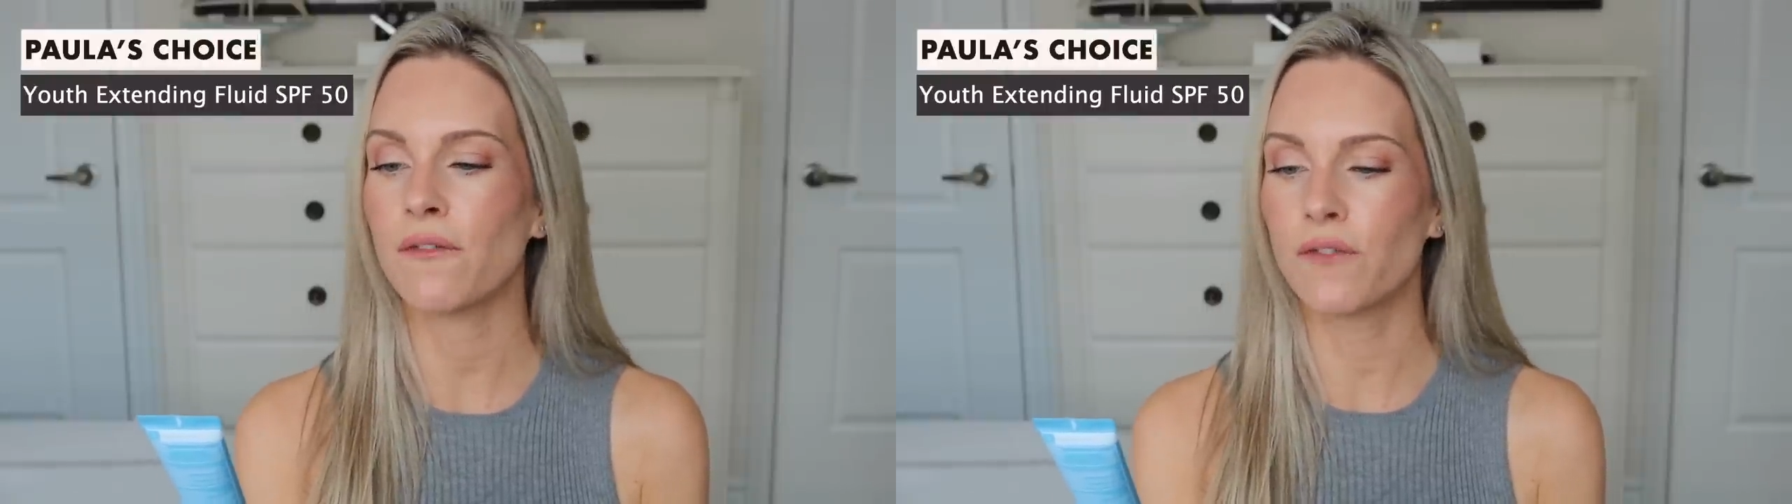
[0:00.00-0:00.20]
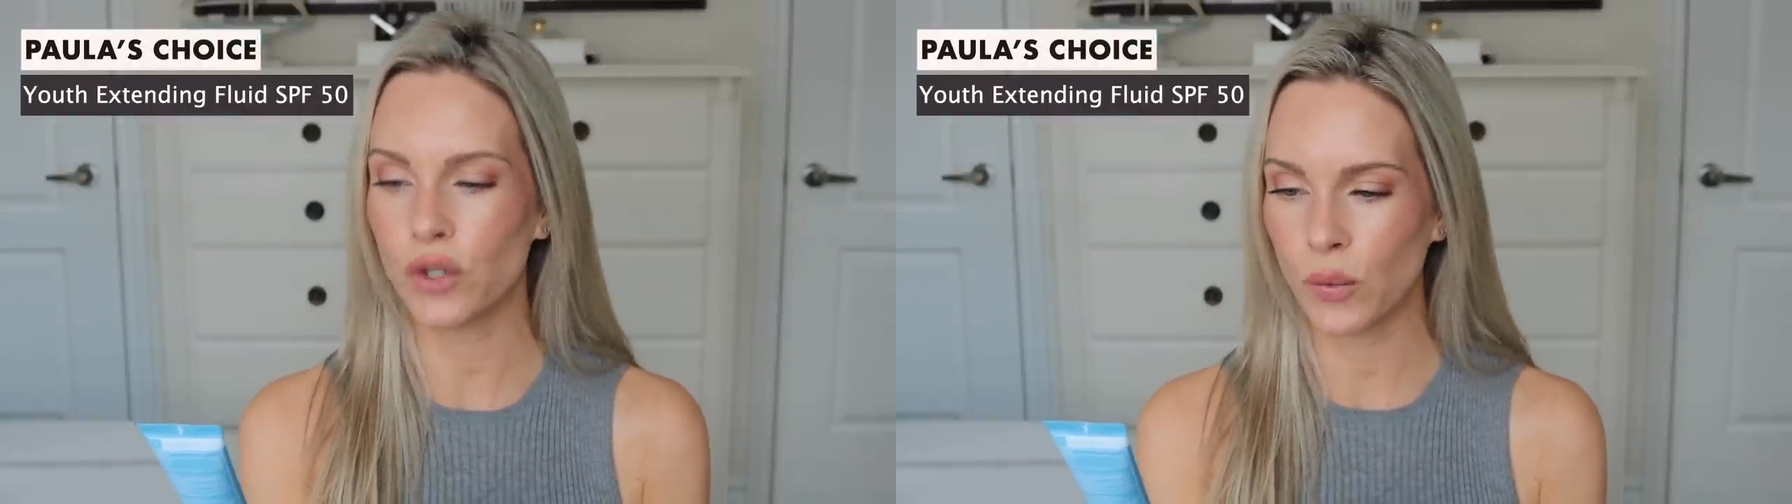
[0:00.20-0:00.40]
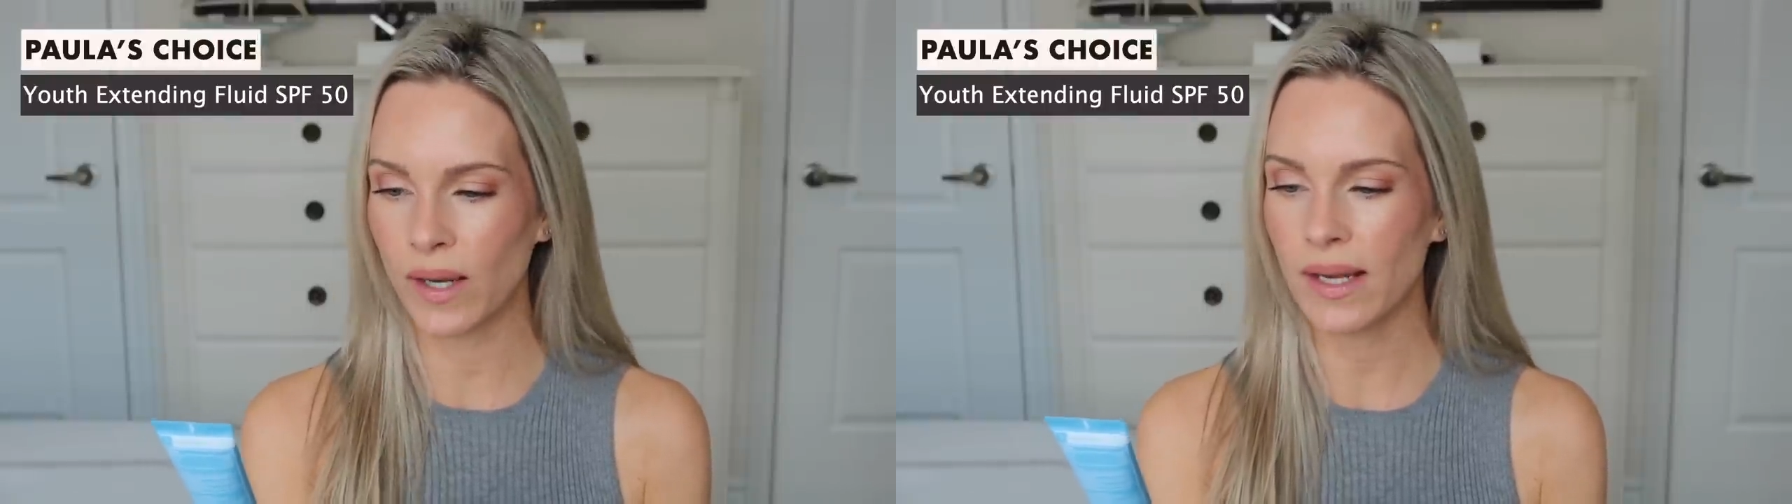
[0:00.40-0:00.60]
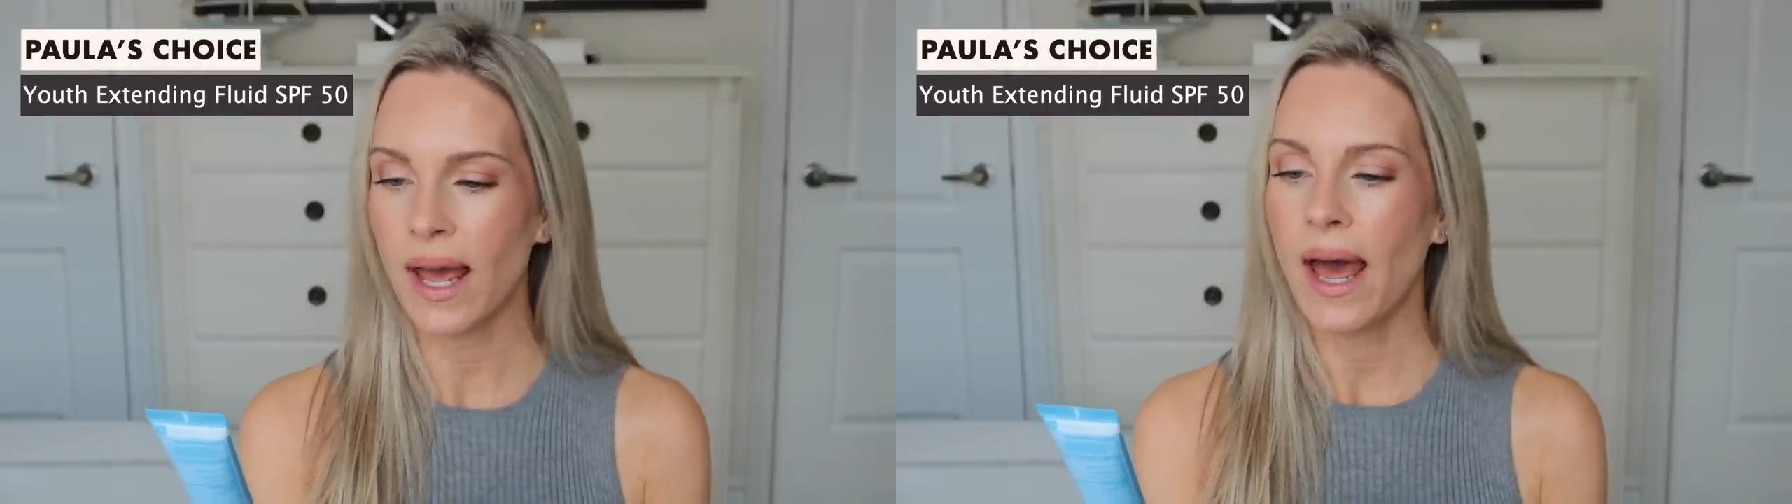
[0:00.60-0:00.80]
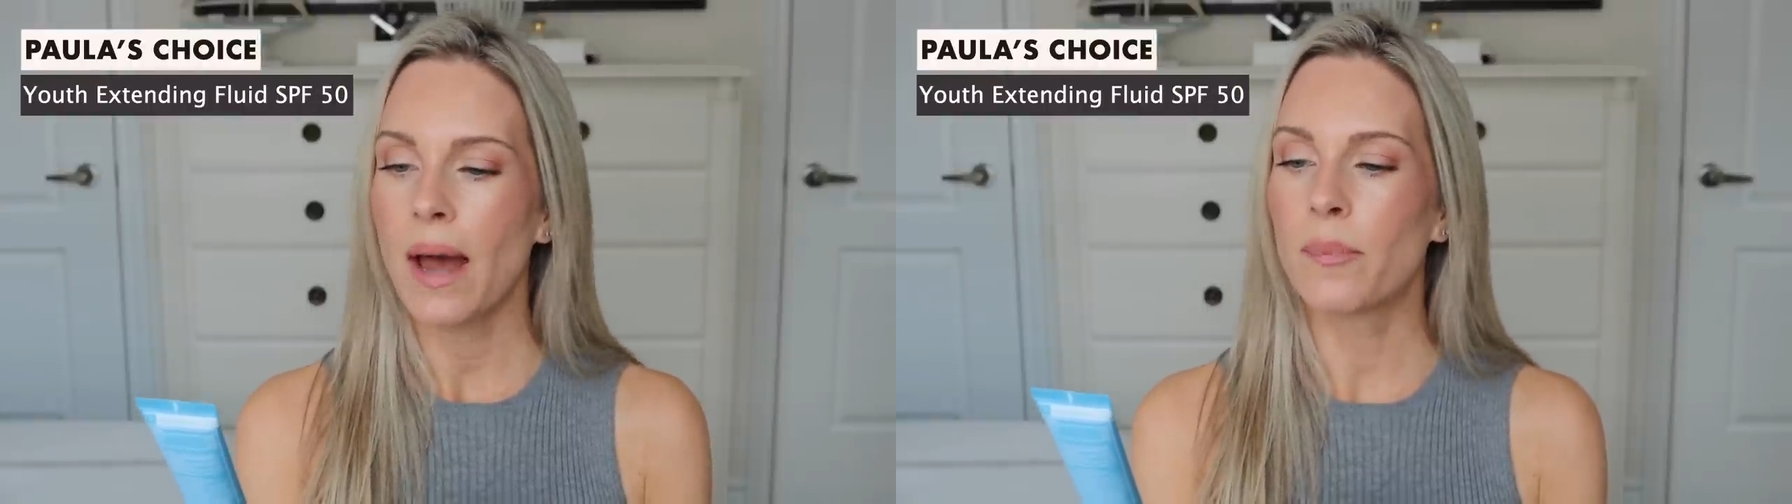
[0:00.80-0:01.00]
Fluid,
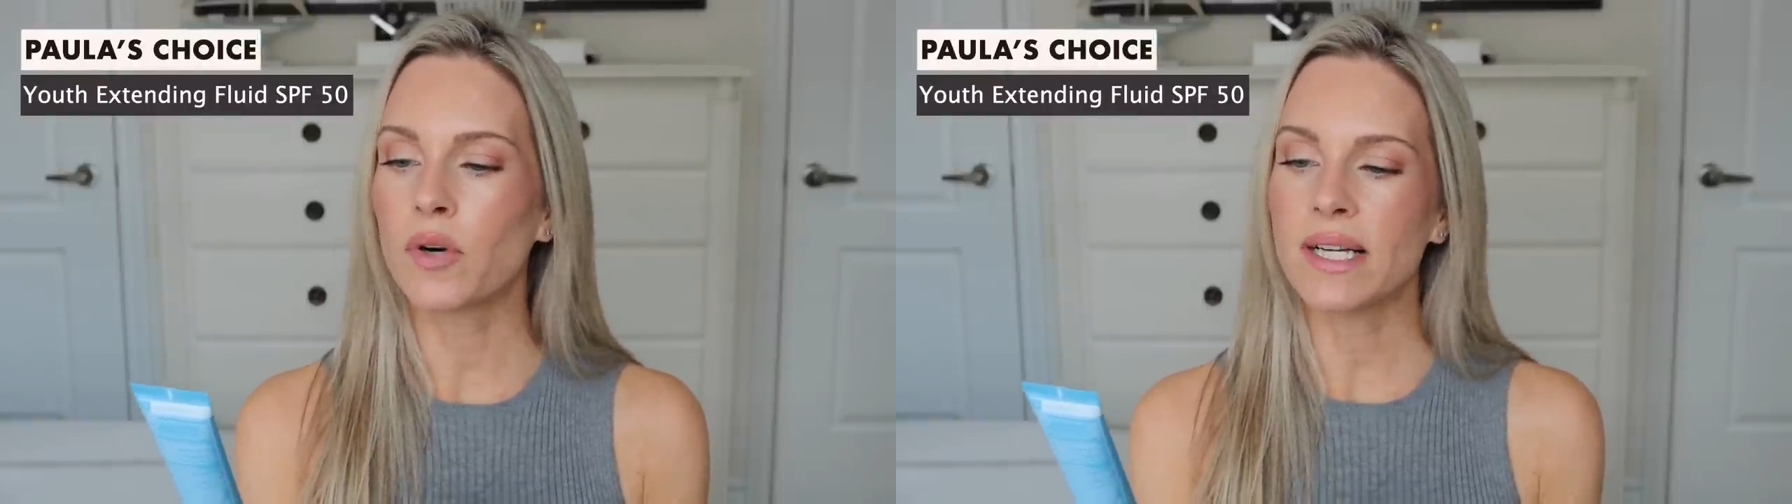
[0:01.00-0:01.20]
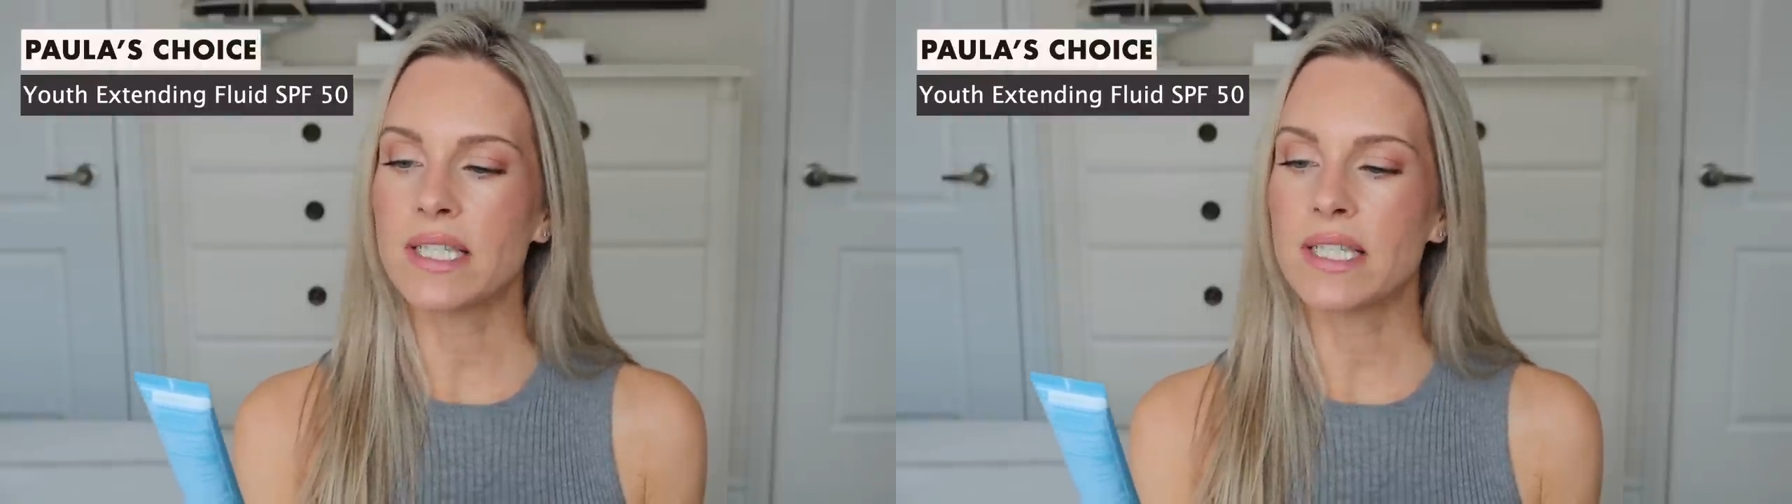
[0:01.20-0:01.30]
broad